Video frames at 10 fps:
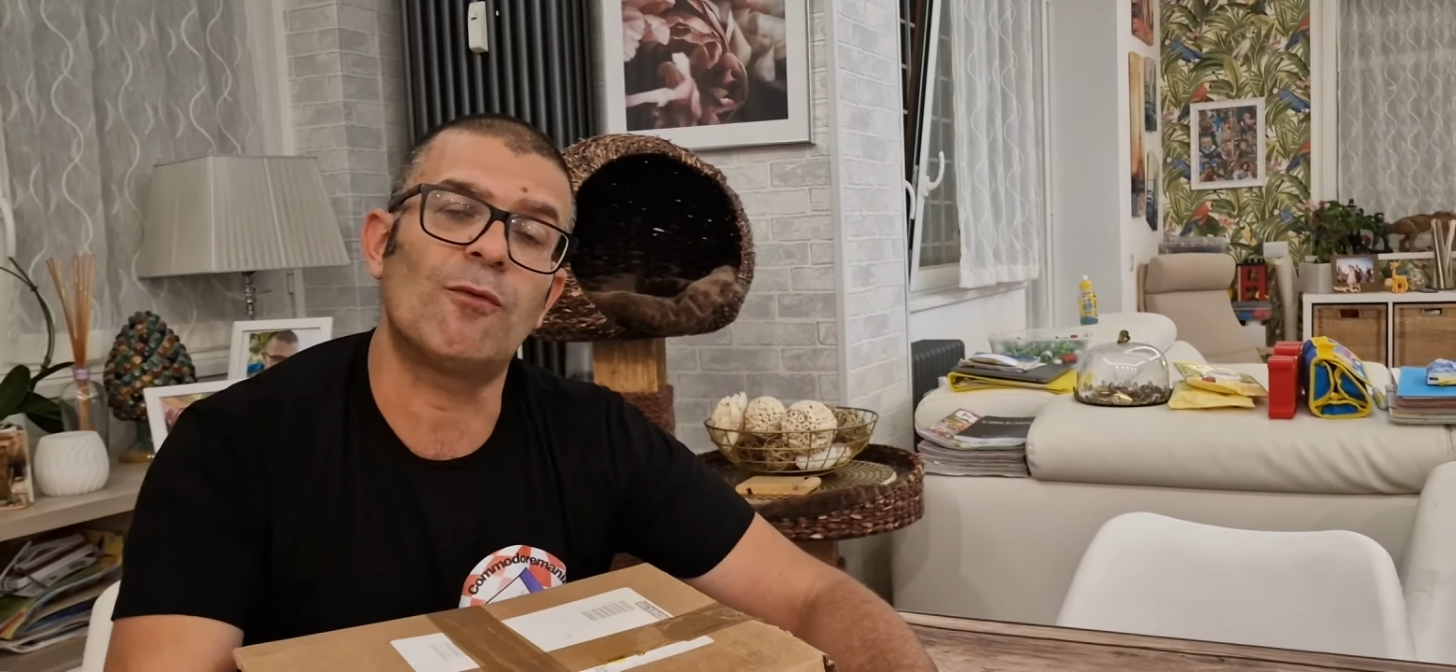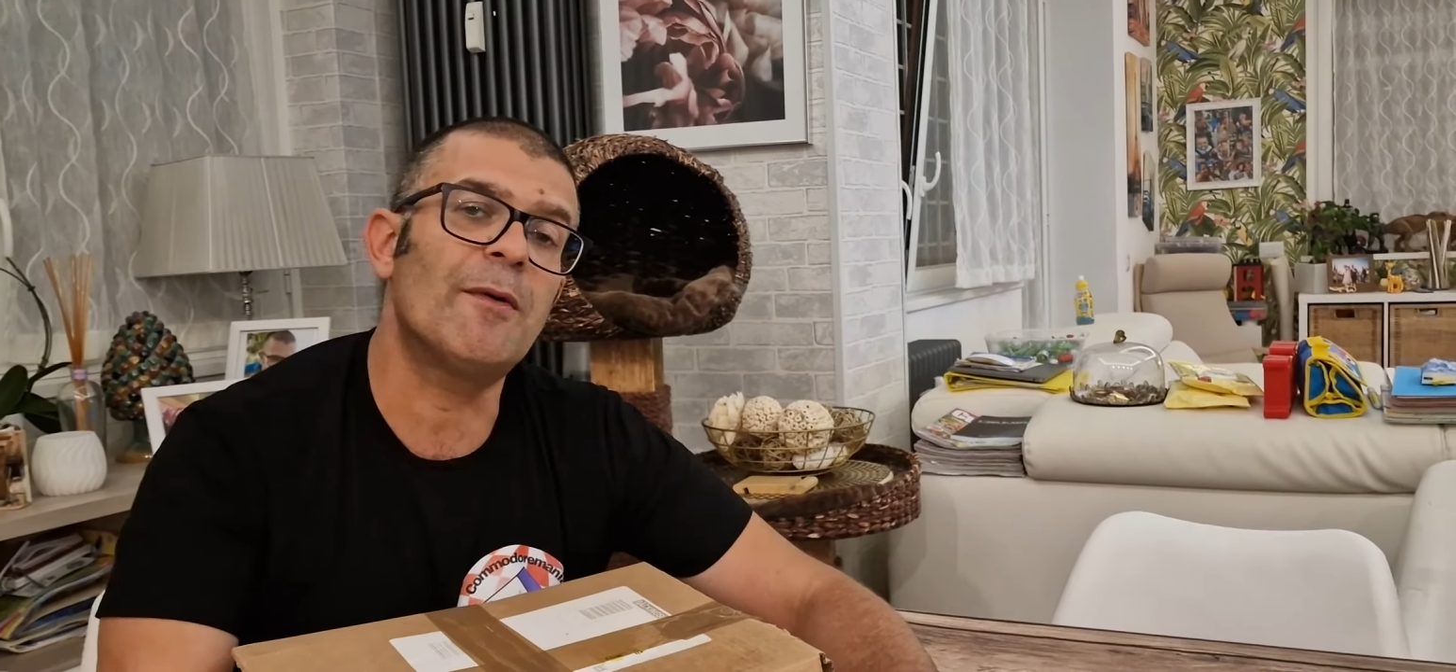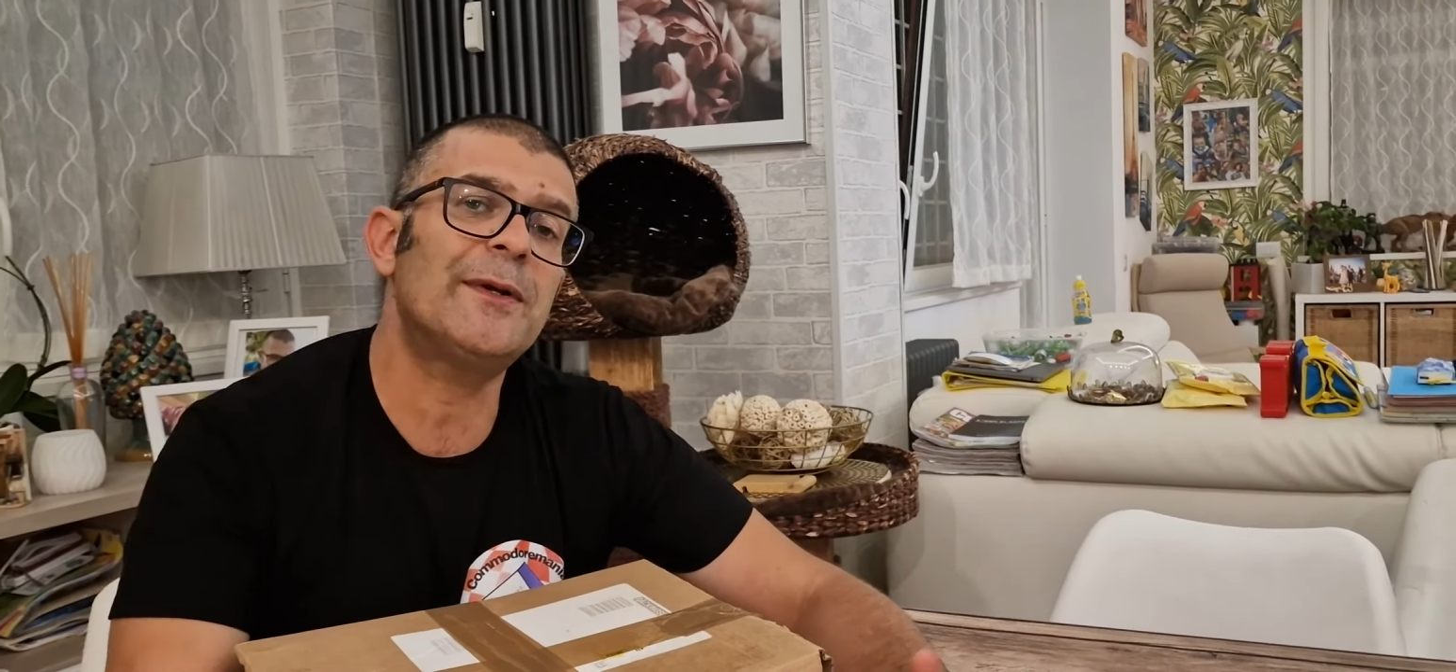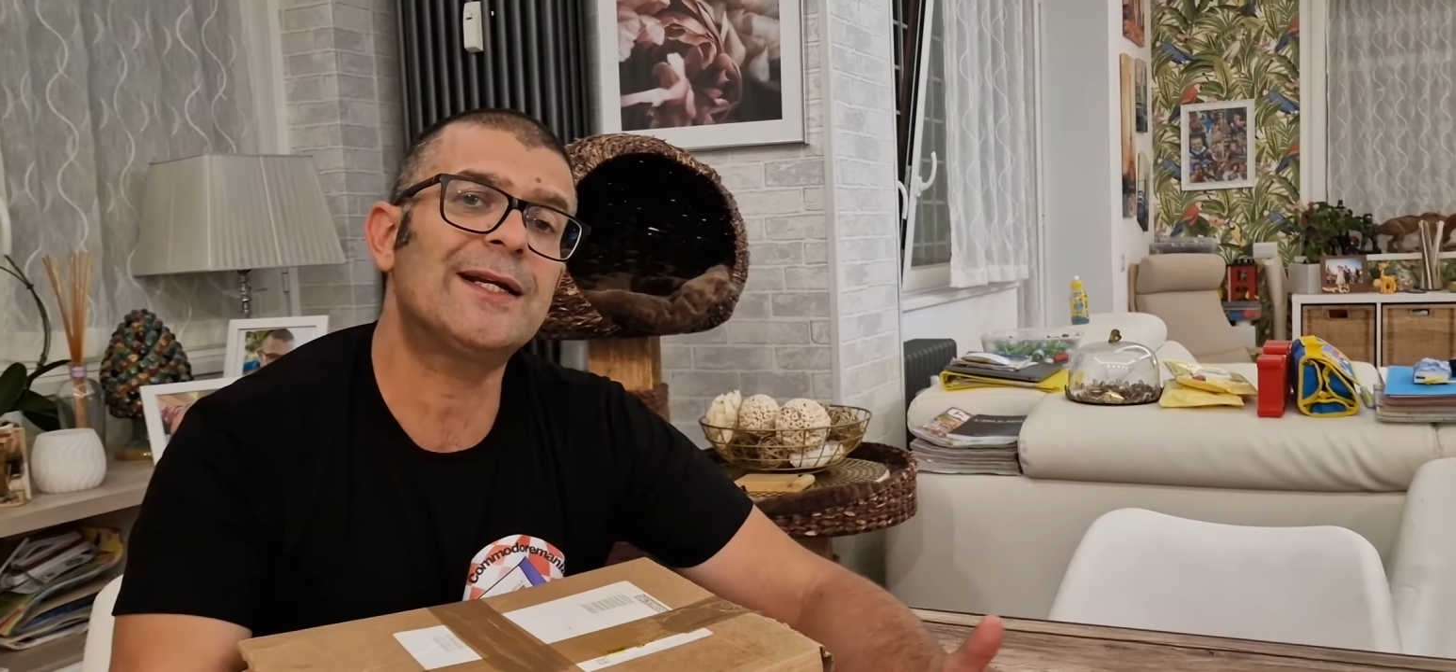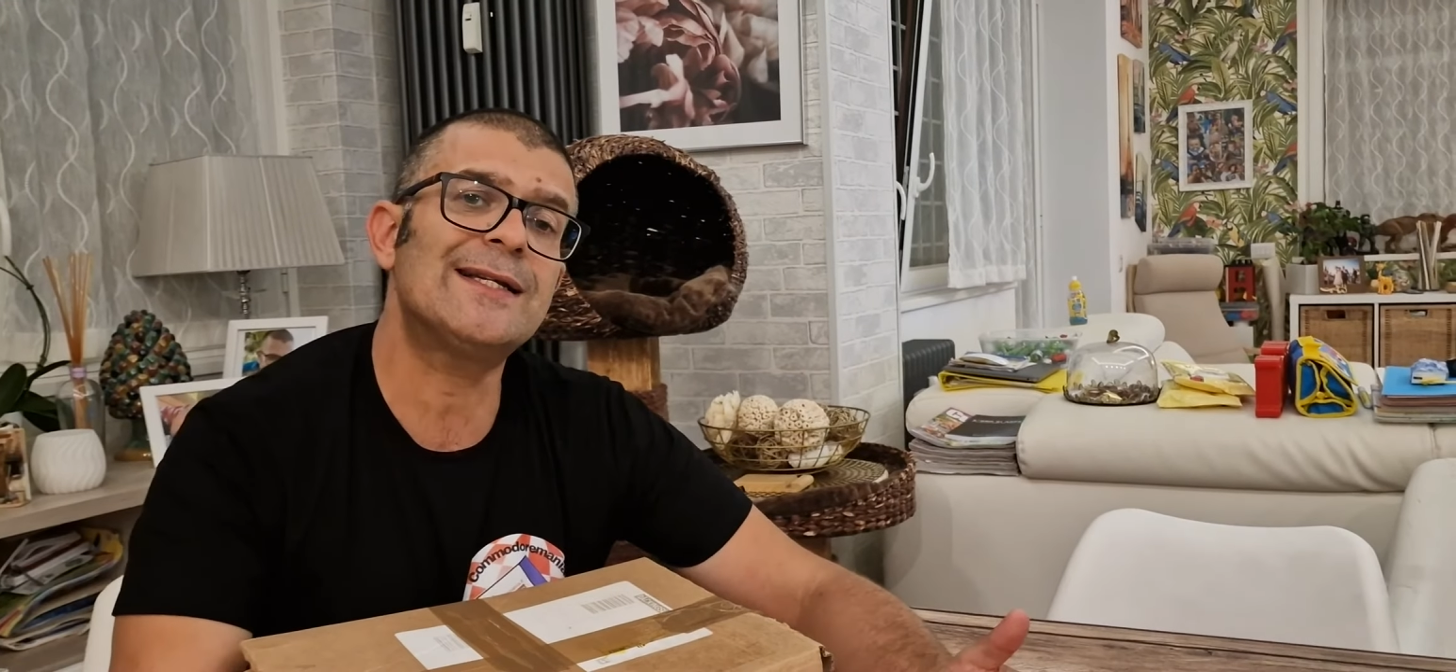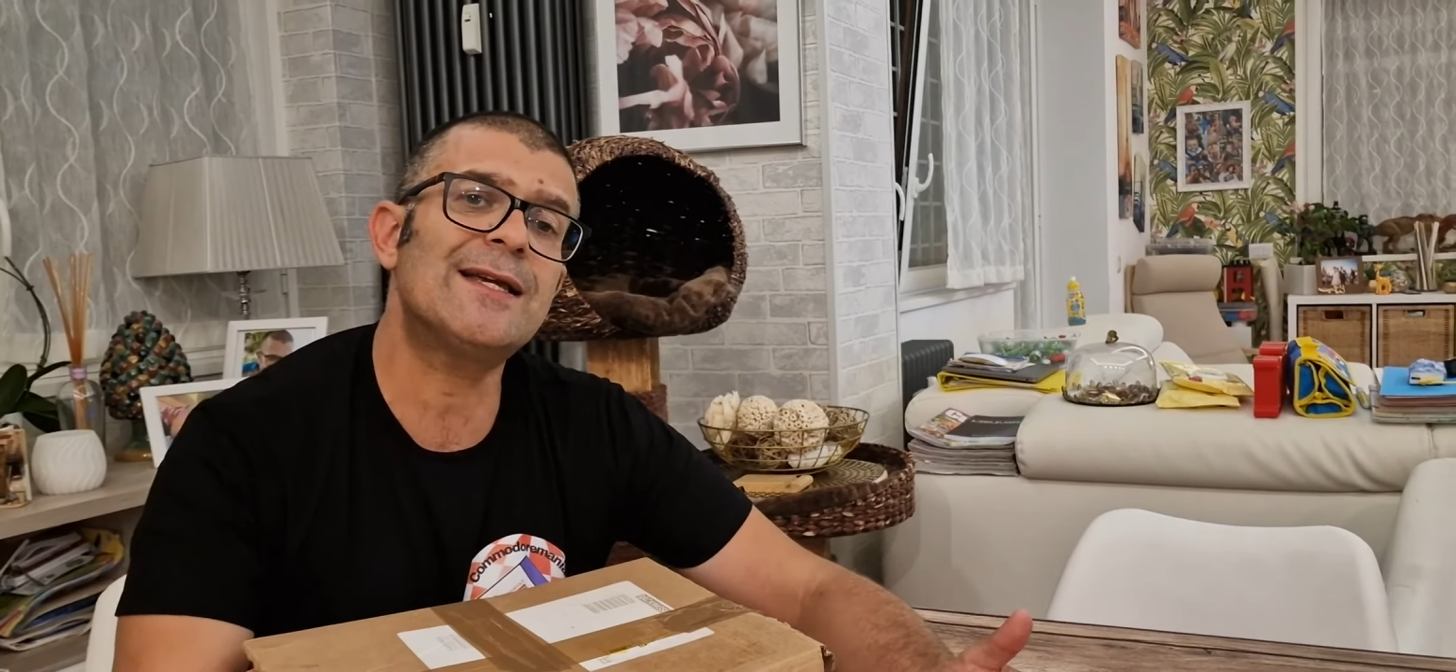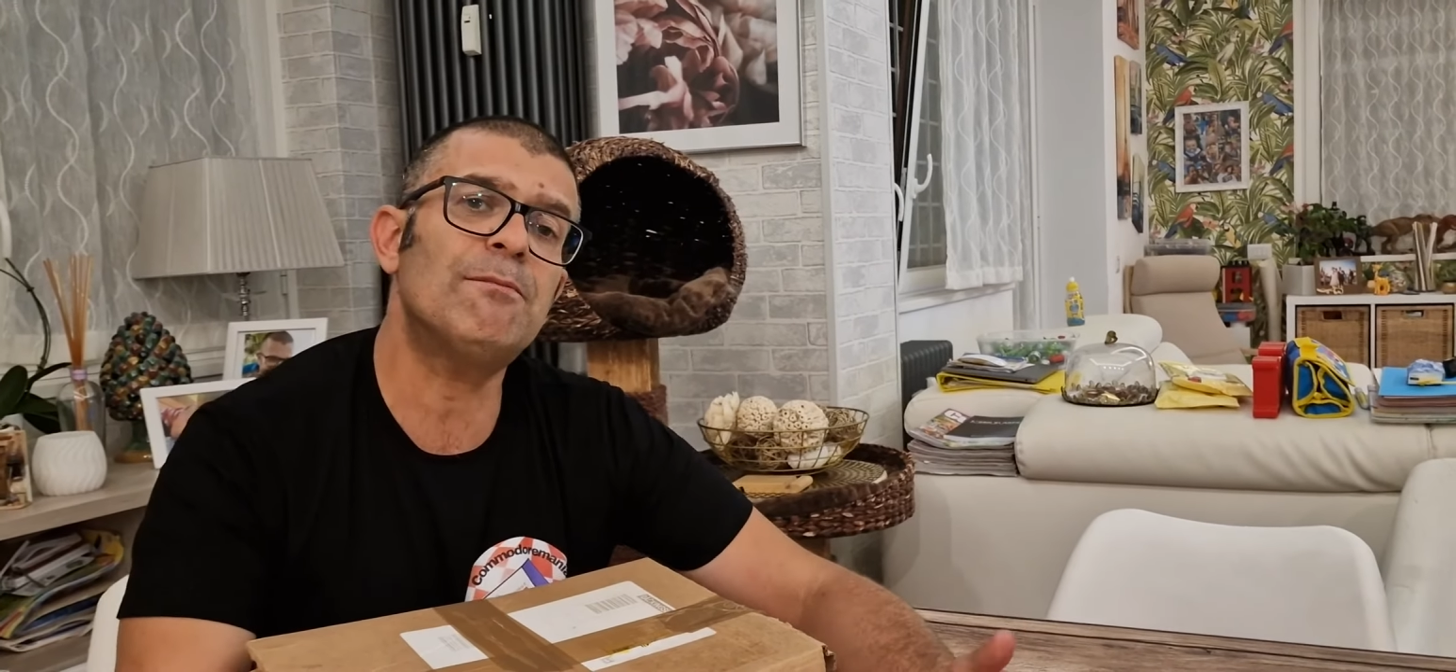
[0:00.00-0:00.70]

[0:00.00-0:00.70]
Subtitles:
ESCOM